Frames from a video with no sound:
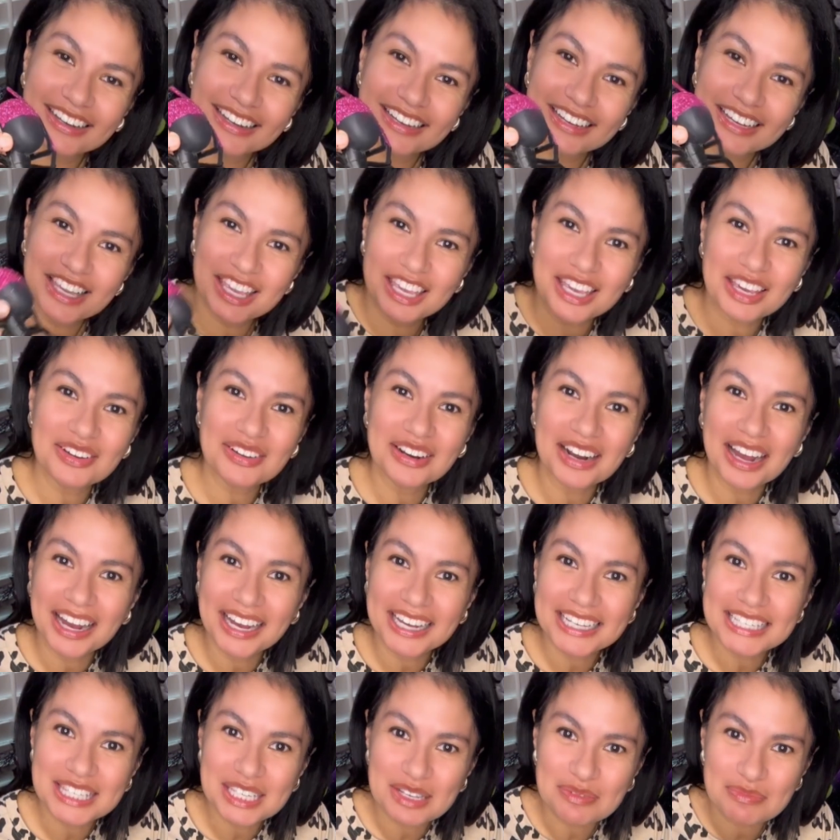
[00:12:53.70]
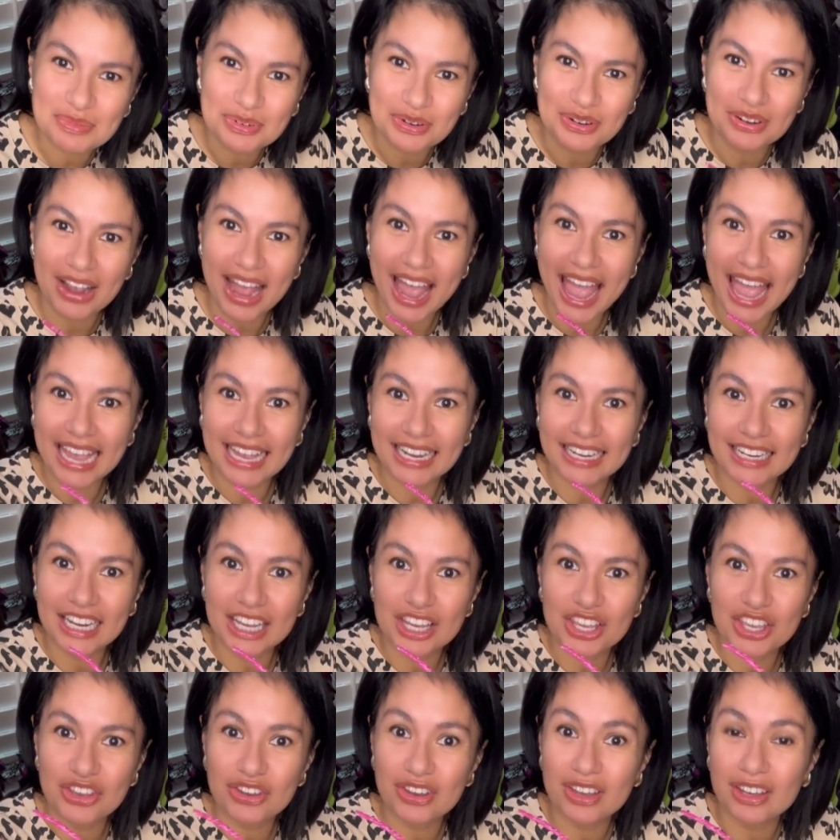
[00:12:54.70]
Cute, huh? Simple. And
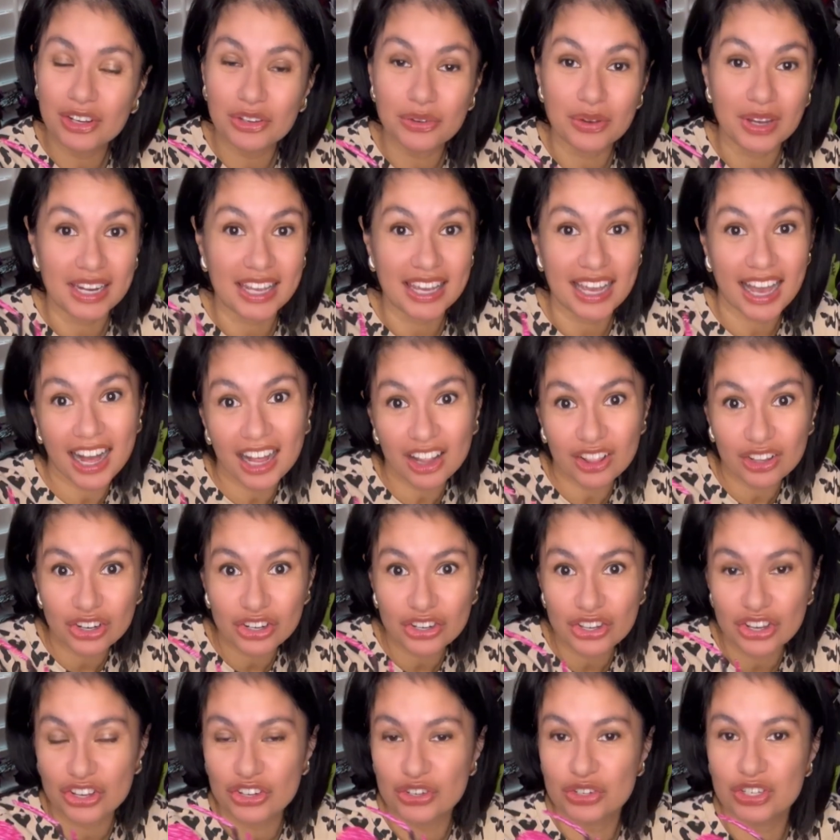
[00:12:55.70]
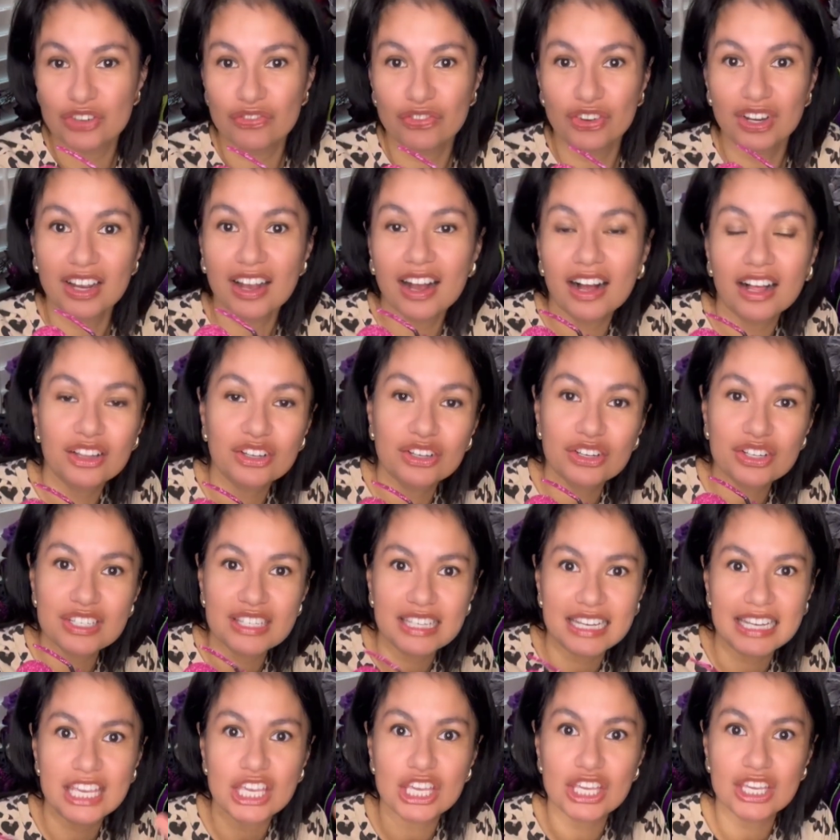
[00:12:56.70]
you can do any color, you can do different colors.
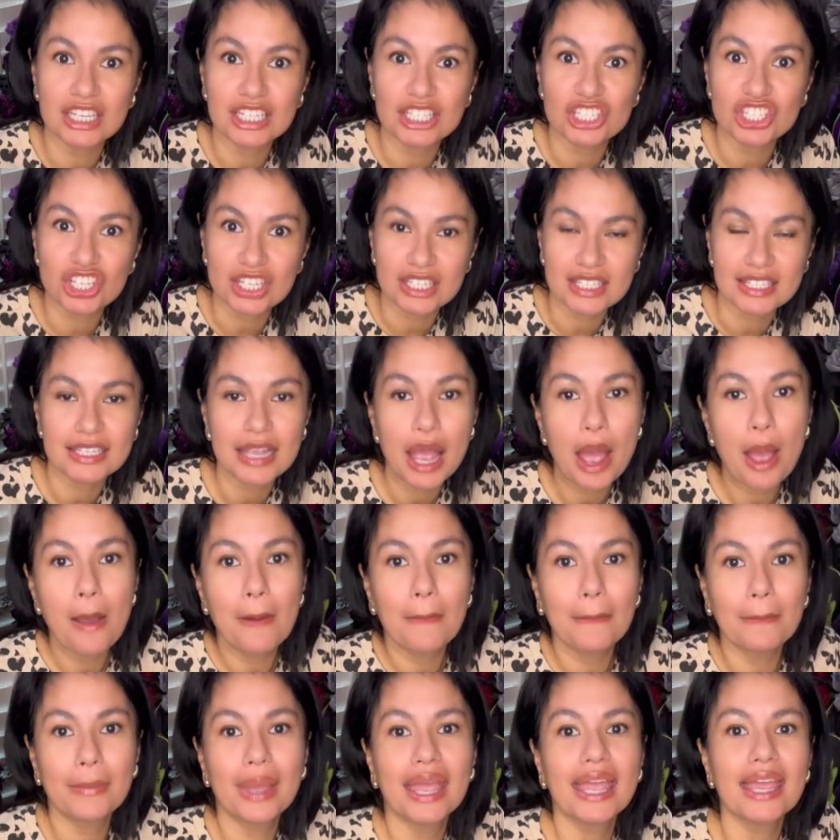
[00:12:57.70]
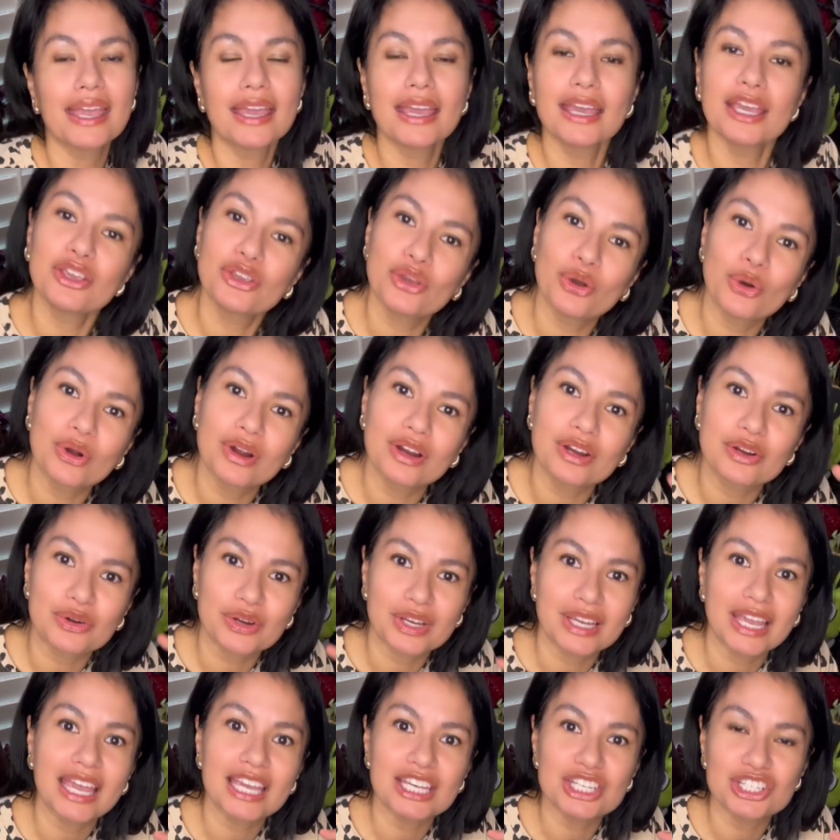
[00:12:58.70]
Like, you can just make your
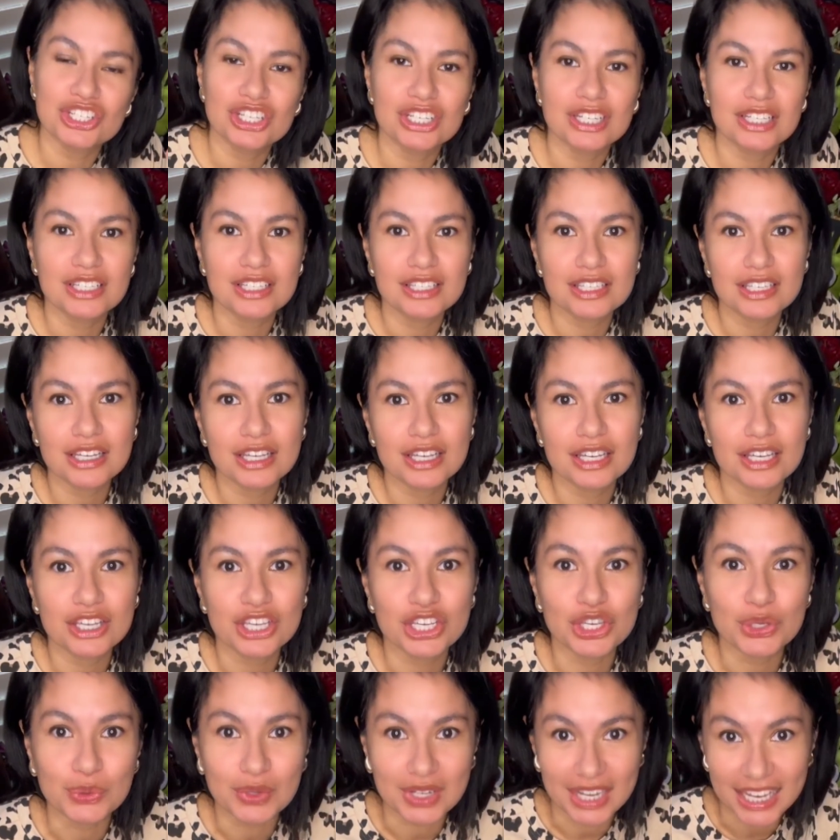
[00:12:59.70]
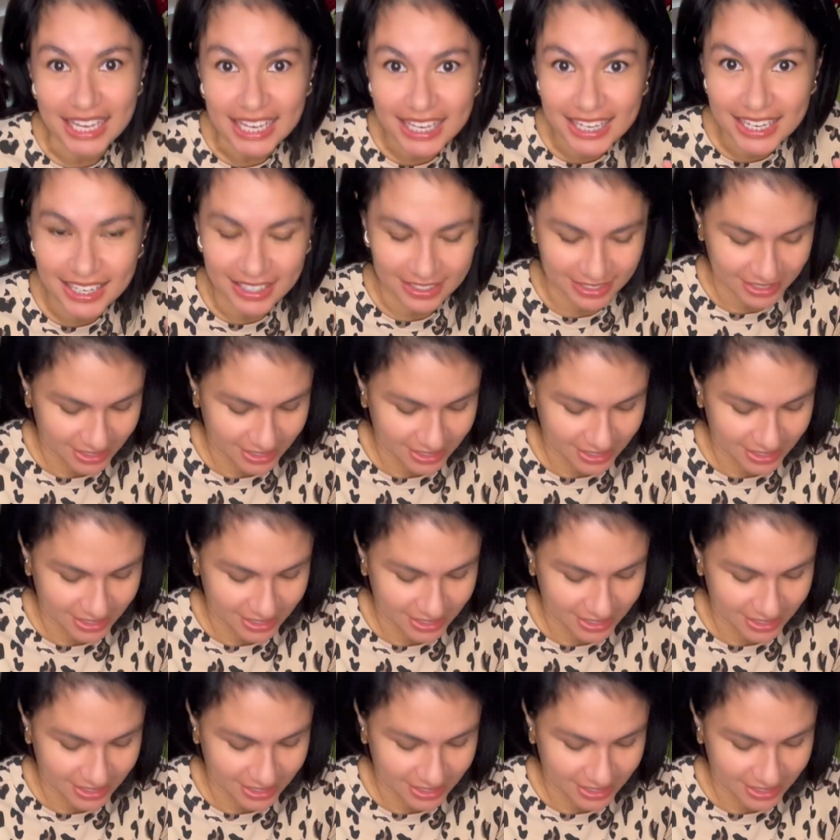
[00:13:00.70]
creations unique